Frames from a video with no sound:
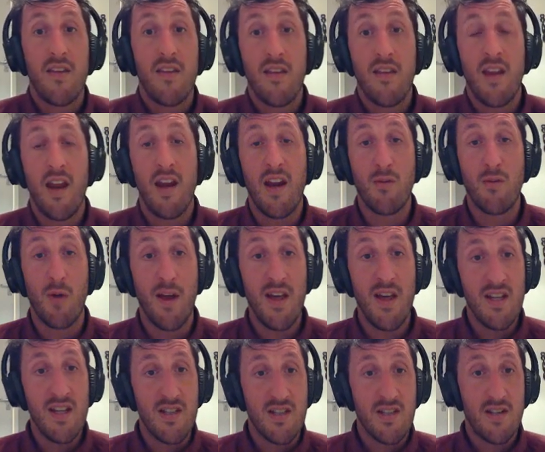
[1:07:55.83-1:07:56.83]
it is what it
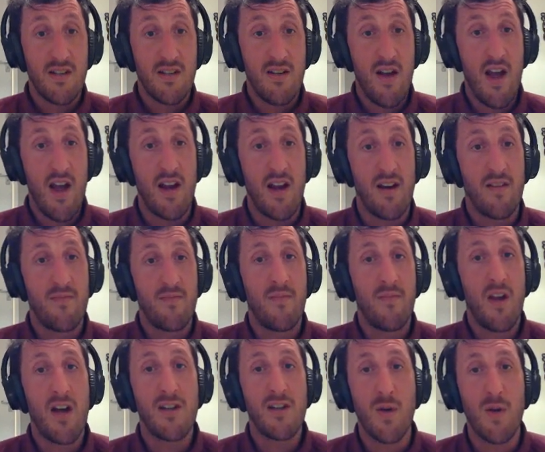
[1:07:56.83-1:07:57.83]
is. Alright,
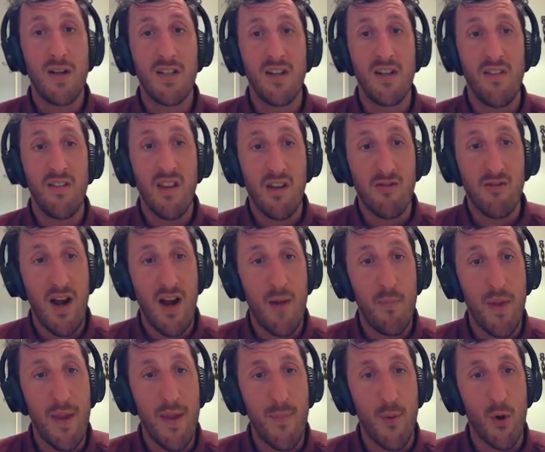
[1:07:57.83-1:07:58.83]
last question of this round,
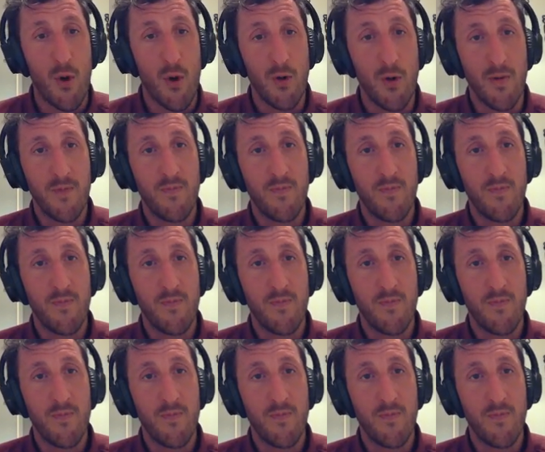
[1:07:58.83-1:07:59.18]
people.